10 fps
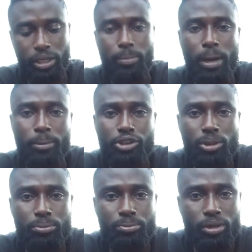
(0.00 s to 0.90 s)
the
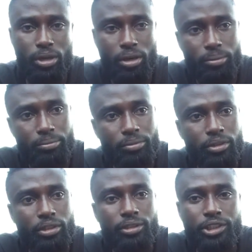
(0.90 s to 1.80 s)
barbershop um,
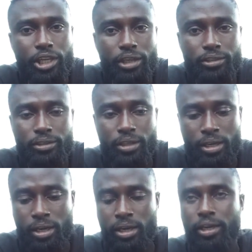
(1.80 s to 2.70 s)
chairs,
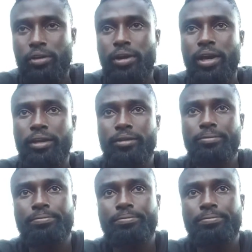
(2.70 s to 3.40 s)
you know, and